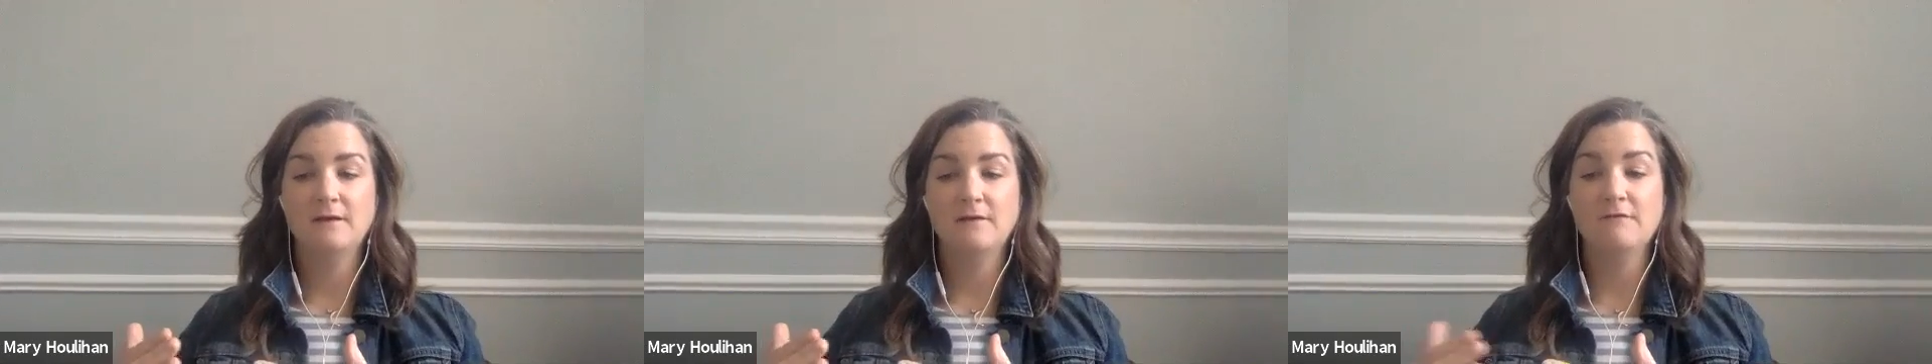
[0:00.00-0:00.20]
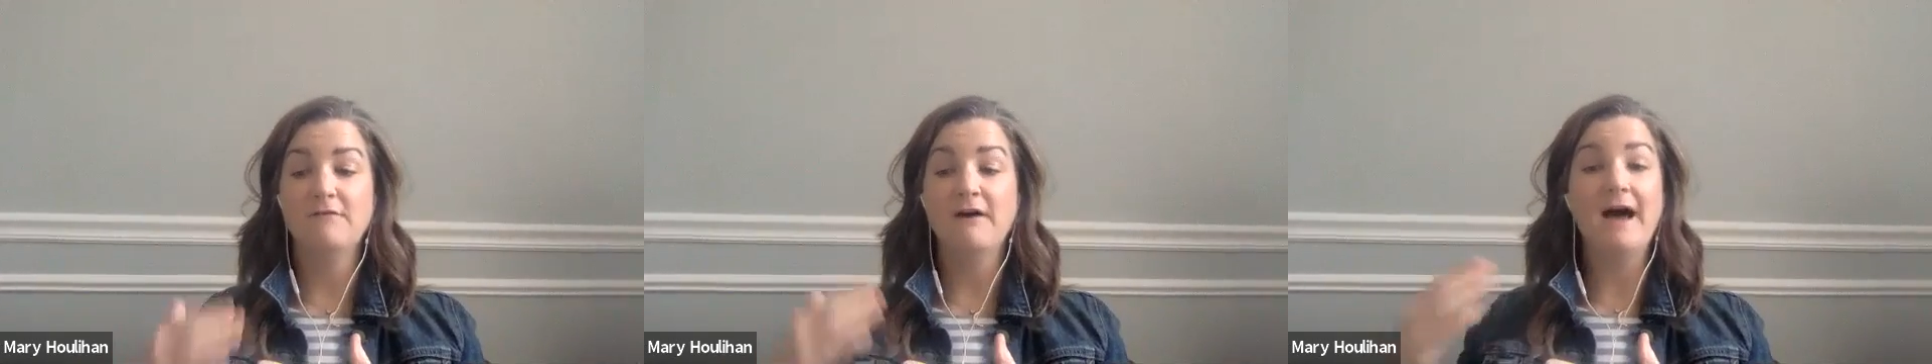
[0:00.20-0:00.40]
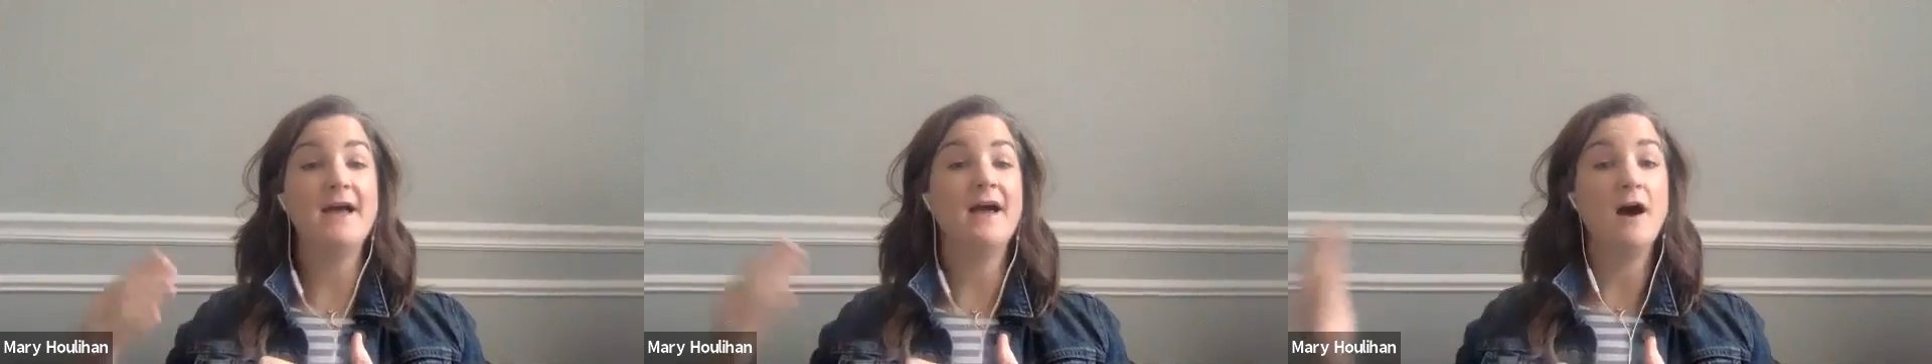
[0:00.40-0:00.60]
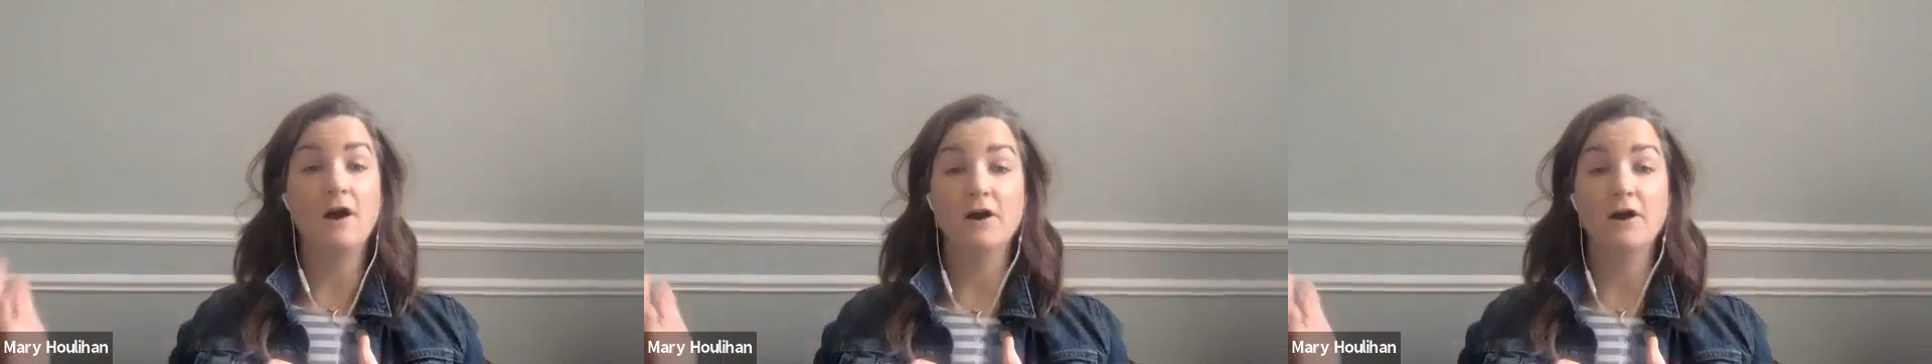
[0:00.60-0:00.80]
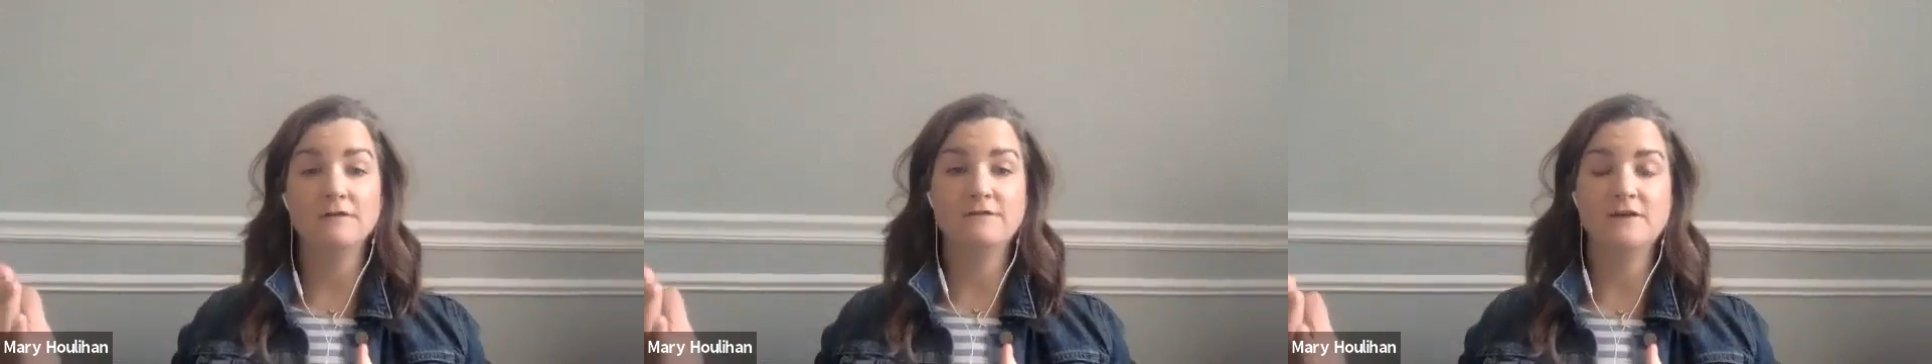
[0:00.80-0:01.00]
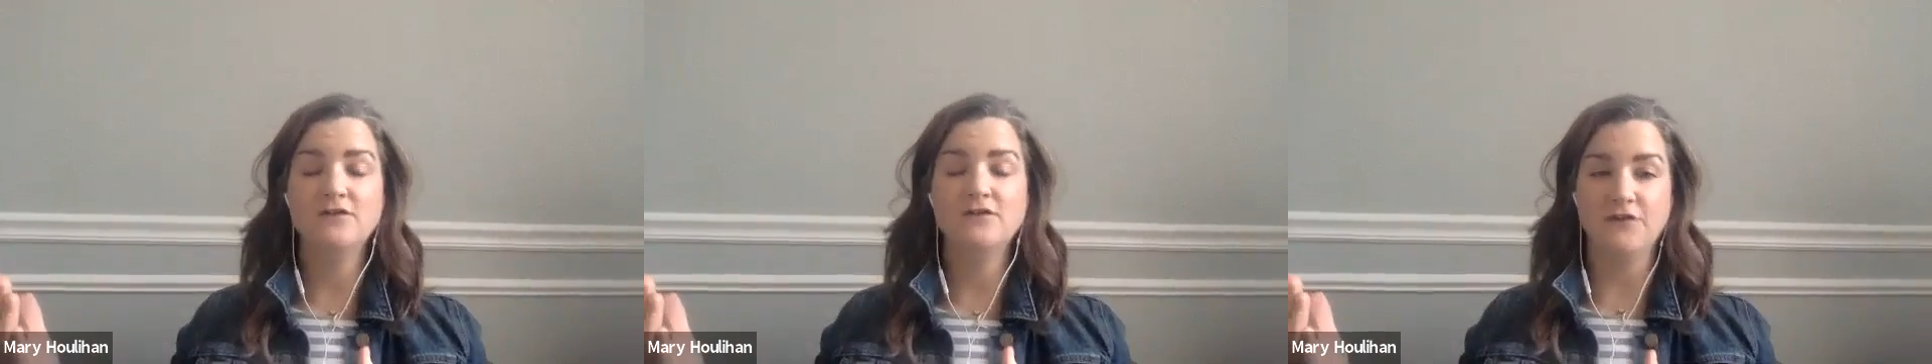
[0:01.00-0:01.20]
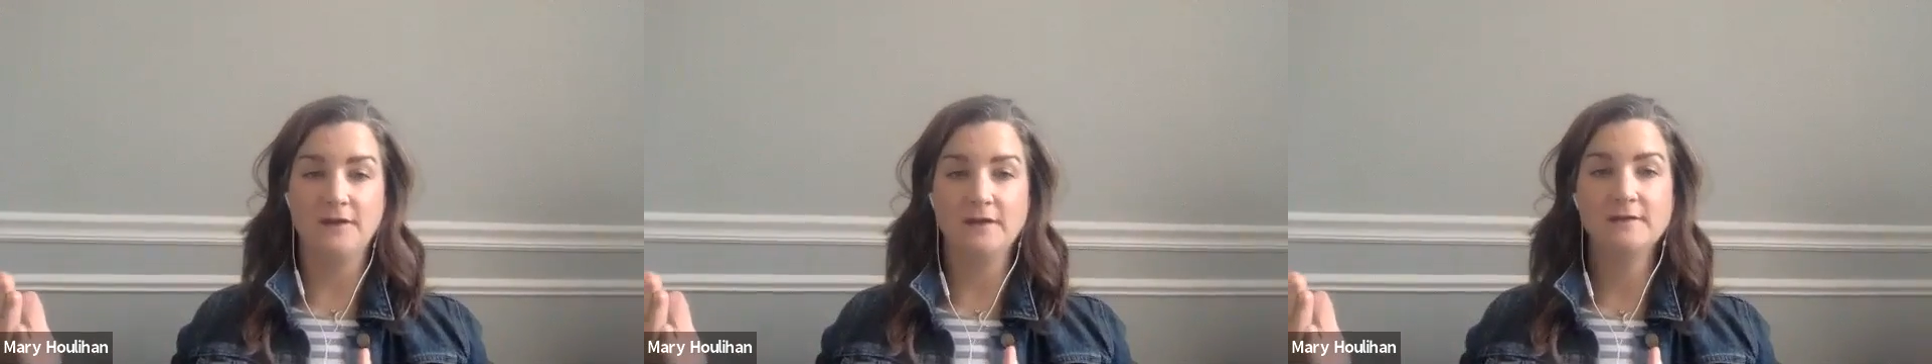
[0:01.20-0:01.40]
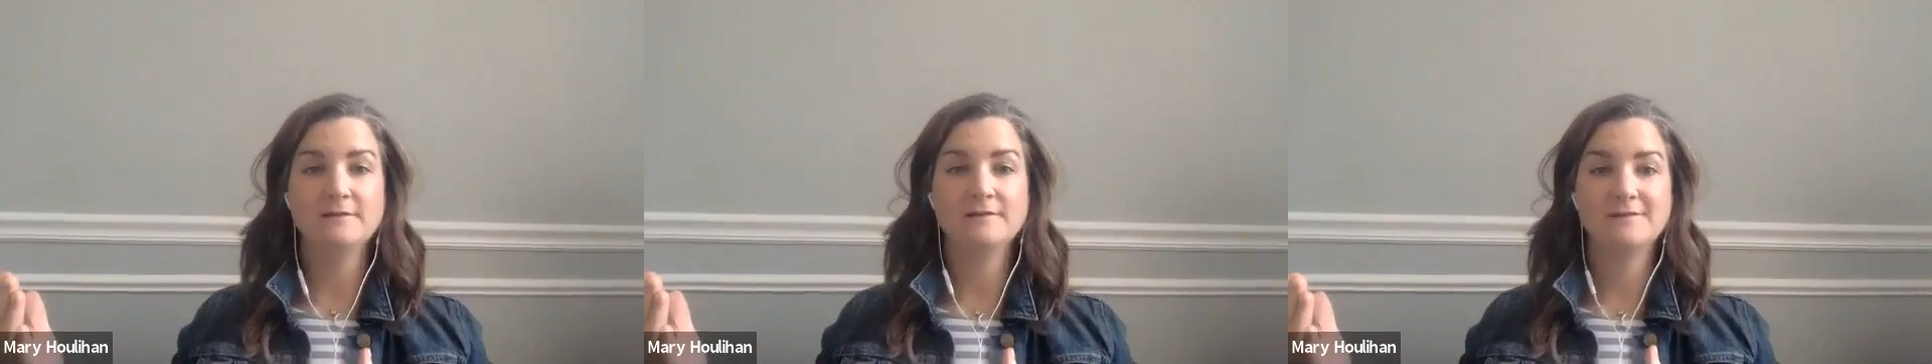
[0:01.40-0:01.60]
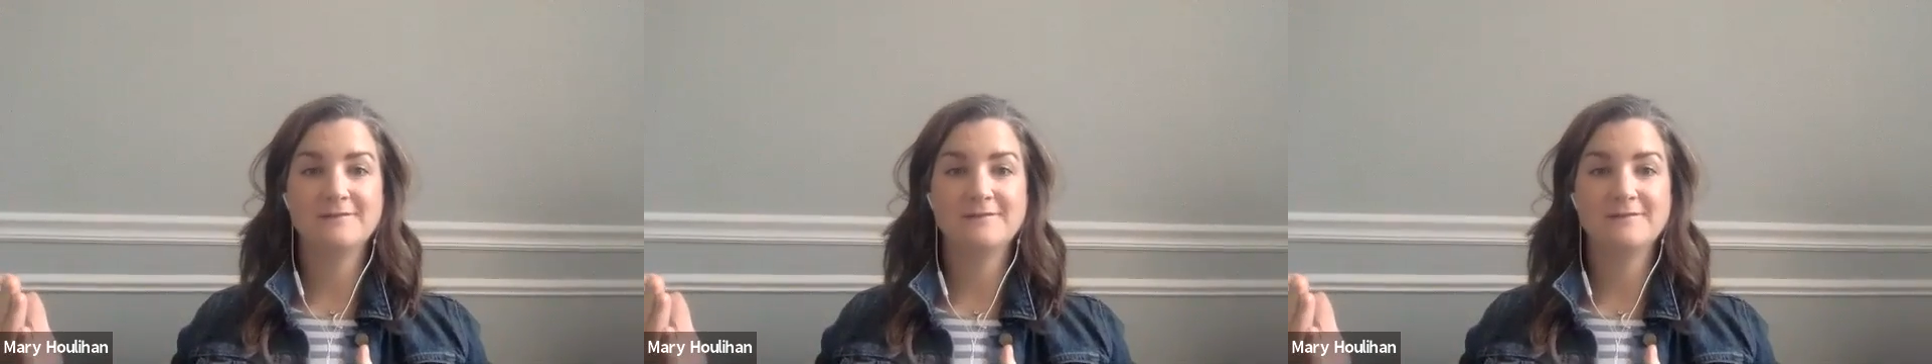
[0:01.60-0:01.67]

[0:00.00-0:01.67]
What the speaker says: via our vision,